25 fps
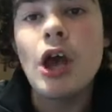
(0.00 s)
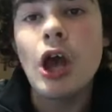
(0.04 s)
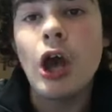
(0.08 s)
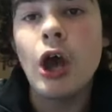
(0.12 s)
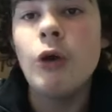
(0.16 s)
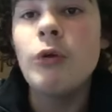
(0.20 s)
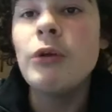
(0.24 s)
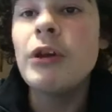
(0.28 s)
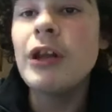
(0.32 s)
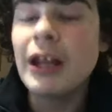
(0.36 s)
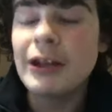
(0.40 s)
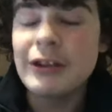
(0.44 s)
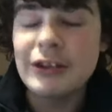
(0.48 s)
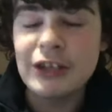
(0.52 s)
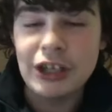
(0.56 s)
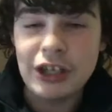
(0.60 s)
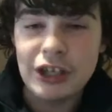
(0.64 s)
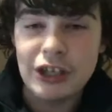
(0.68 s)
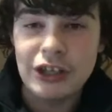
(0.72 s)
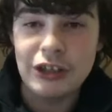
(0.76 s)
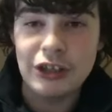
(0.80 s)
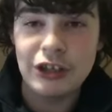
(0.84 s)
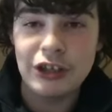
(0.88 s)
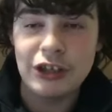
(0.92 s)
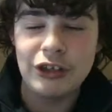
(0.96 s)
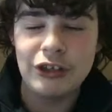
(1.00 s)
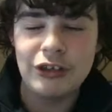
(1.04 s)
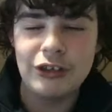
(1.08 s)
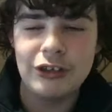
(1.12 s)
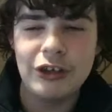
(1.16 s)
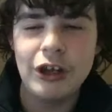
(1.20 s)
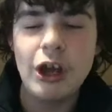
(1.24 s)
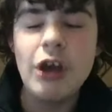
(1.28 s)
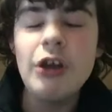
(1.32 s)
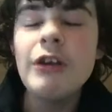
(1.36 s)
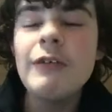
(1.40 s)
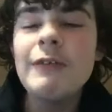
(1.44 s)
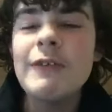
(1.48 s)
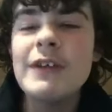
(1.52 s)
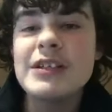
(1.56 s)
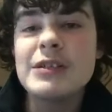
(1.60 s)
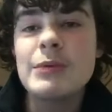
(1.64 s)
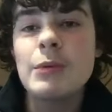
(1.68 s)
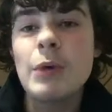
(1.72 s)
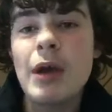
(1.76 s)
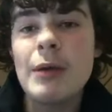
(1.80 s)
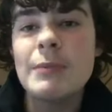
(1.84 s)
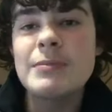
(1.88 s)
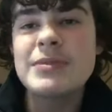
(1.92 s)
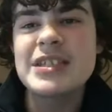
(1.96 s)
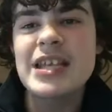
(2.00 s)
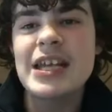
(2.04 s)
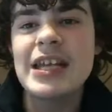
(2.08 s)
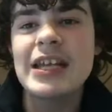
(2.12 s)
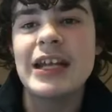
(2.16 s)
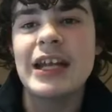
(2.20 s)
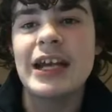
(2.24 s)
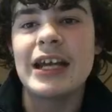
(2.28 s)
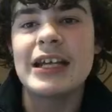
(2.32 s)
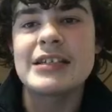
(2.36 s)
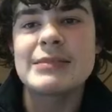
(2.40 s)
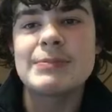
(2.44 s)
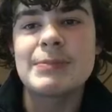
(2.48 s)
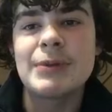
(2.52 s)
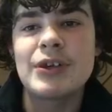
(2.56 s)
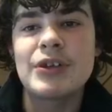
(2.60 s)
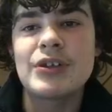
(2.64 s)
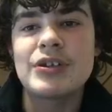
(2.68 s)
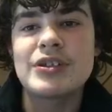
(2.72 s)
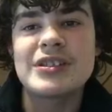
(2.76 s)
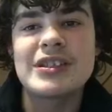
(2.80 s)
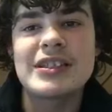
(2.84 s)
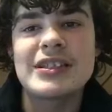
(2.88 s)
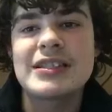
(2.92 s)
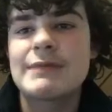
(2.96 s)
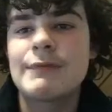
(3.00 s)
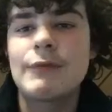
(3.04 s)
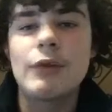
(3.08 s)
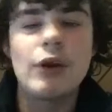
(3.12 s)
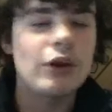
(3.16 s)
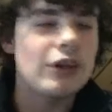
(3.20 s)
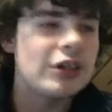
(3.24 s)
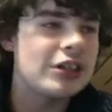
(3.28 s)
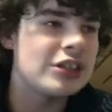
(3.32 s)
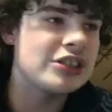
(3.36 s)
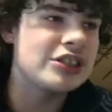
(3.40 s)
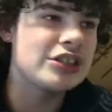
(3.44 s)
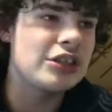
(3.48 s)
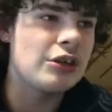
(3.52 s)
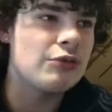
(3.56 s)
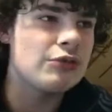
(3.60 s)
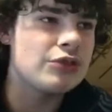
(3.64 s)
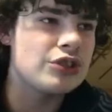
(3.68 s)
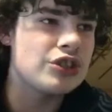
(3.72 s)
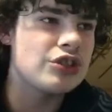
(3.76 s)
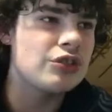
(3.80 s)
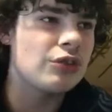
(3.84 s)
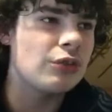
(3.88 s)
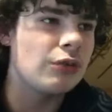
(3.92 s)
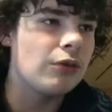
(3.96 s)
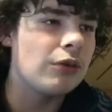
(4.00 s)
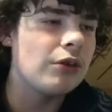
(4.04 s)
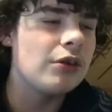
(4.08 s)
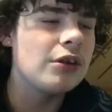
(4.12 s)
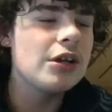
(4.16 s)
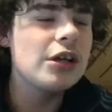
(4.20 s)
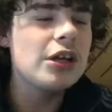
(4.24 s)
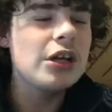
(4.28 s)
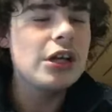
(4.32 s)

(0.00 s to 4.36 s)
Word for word: Only, the, the, the only reason why I'm saying that is because this vlog is so short.